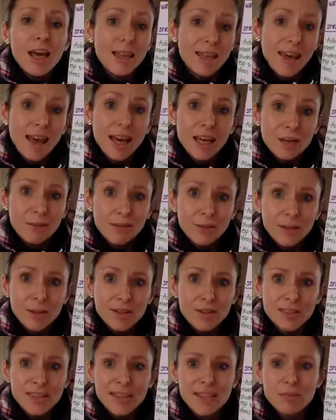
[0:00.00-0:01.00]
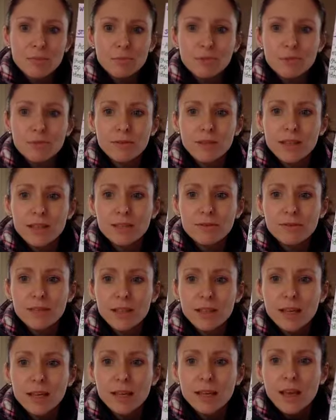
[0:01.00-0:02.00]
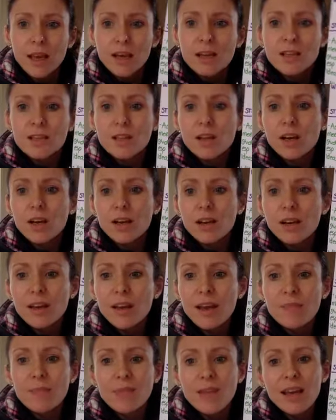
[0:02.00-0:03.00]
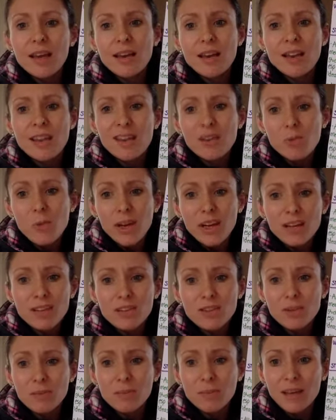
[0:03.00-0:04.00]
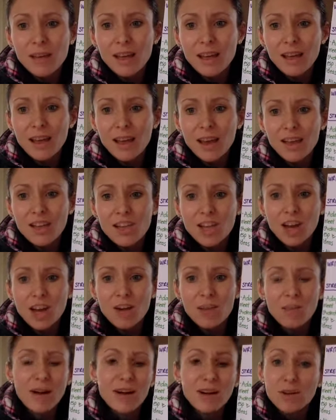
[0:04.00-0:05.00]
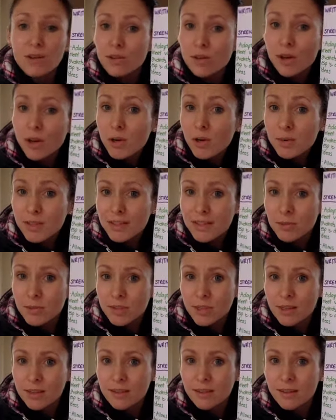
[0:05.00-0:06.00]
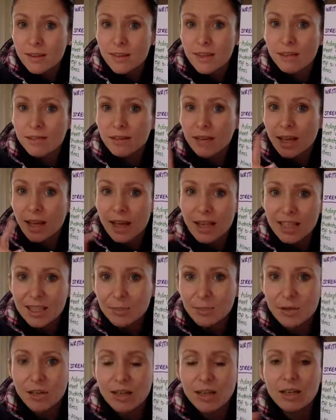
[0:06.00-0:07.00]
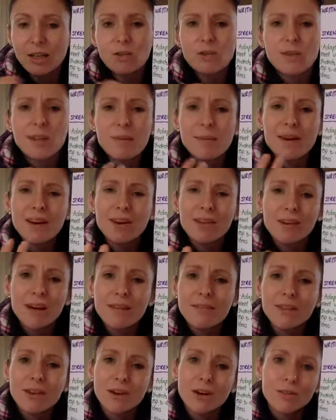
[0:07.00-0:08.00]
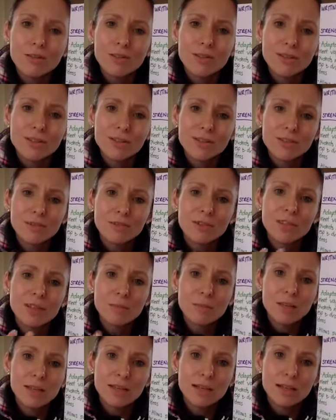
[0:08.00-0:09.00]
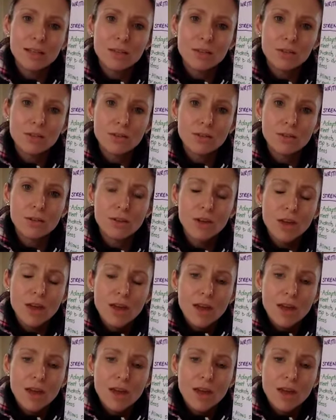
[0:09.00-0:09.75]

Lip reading: cater for those needs more effectively. So another weakness could be a child might not know a subject that they're an expert in, or they might not have the confidence or the ability to,